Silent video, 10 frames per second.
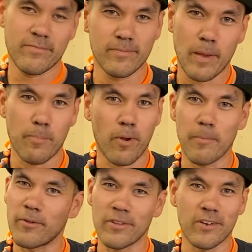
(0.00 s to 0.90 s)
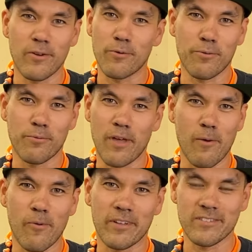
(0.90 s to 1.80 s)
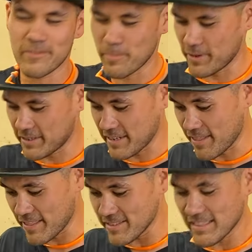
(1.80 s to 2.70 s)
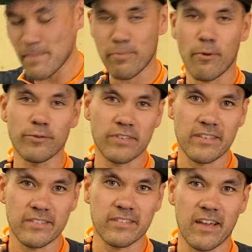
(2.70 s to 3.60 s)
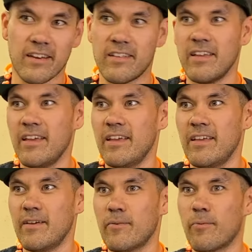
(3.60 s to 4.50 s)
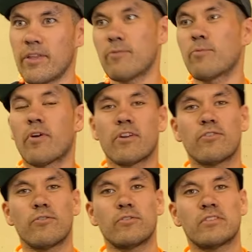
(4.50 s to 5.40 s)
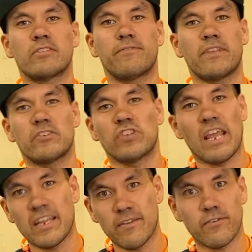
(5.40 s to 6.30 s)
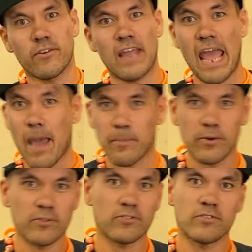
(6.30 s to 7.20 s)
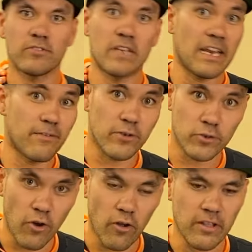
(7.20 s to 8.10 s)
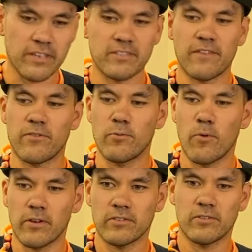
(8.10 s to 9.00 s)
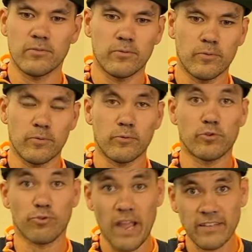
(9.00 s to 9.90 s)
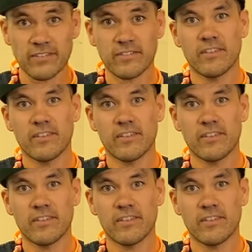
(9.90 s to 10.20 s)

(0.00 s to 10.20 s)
I'm probably only gonna go through that once. But this same process is kind of what you would wanna do to finish any of your hammers, any of your dollies. If you want to dress